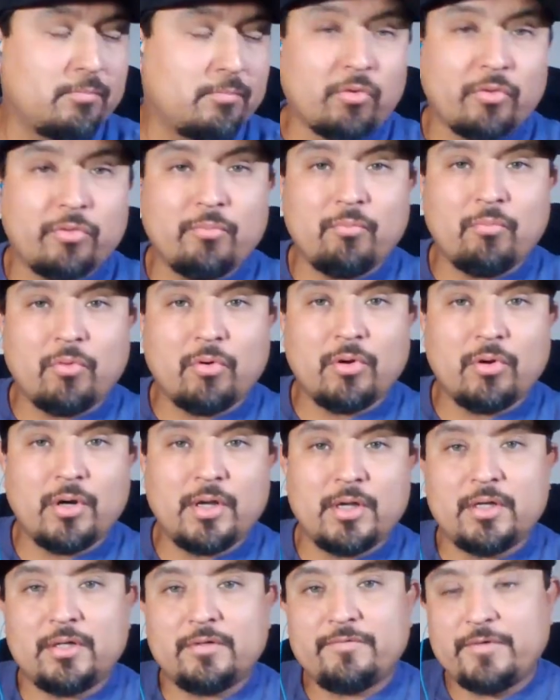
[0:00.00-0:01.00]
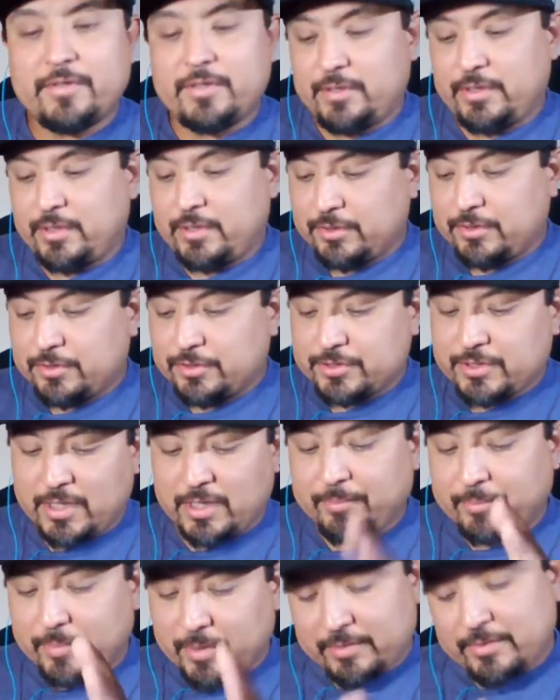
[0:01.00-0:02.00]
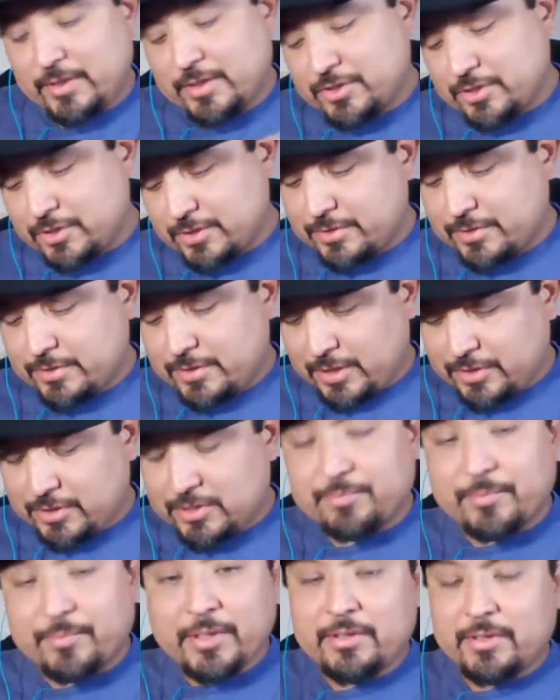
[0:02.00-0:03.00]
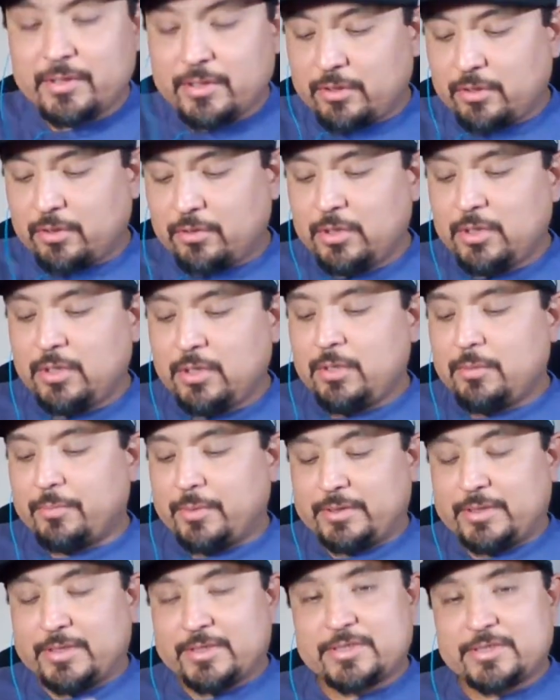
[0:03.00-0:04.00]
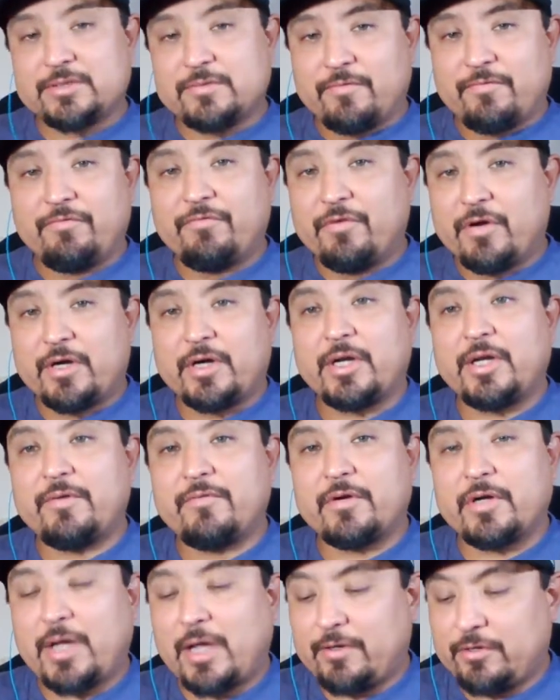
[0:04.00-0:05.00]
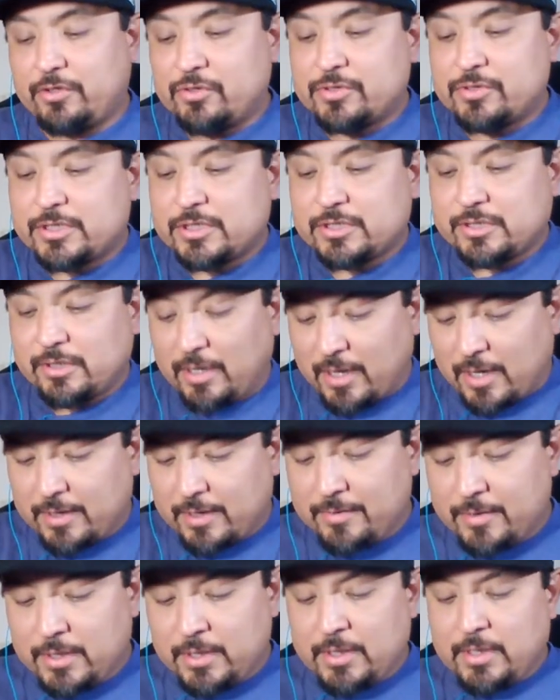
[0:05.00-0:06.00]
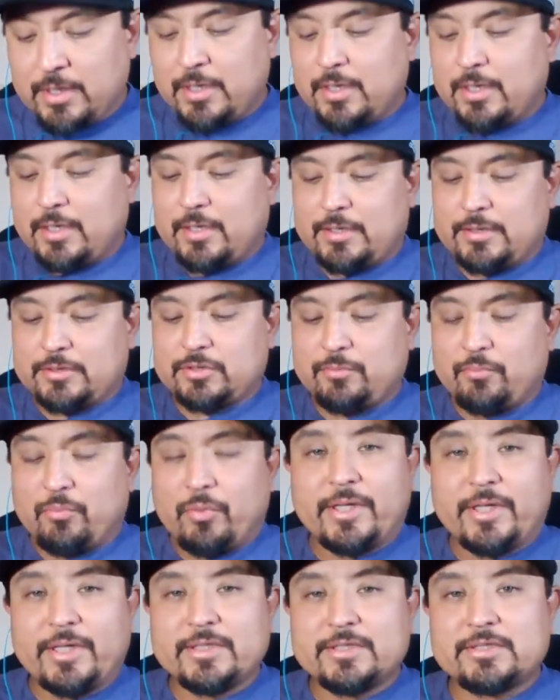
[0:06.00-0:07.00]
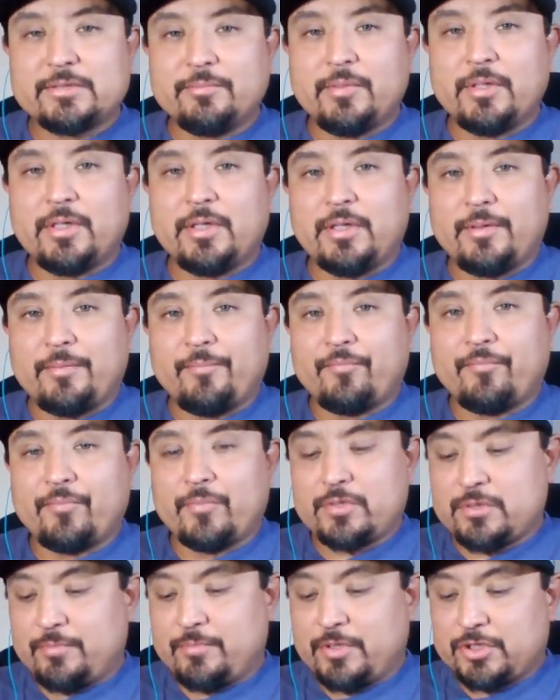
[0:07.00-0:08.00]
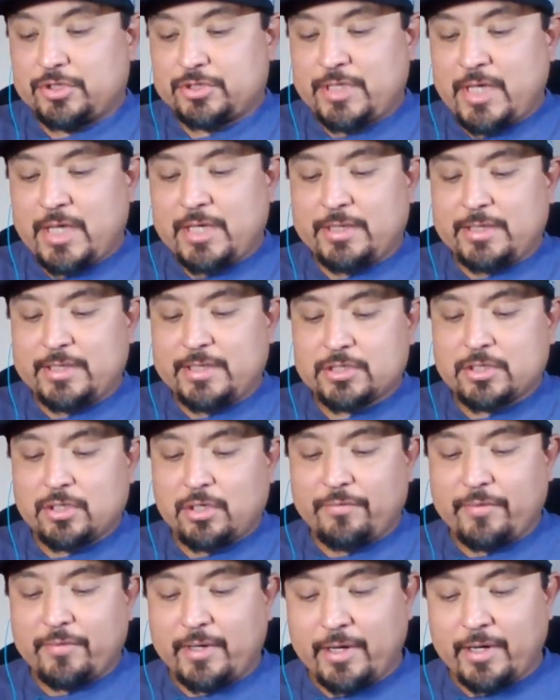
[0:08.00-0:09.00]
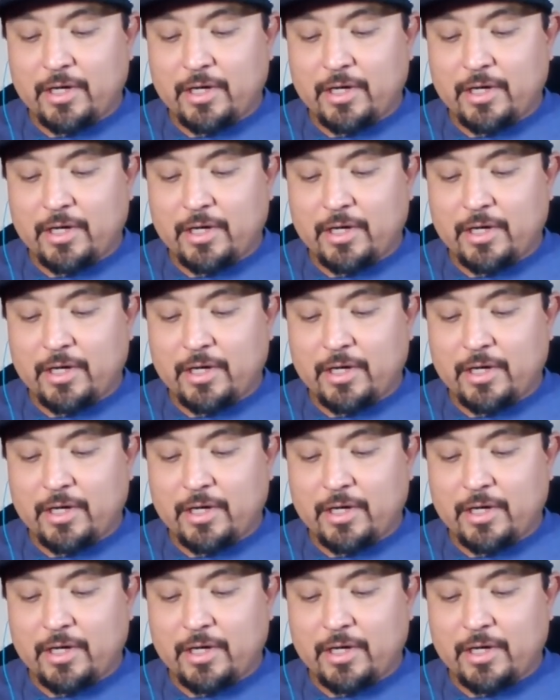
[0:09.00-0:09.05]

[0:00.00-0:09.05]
with more love and understanding. That's just me, you know. But this is very I use this a lot to bring in some understanding. It's called the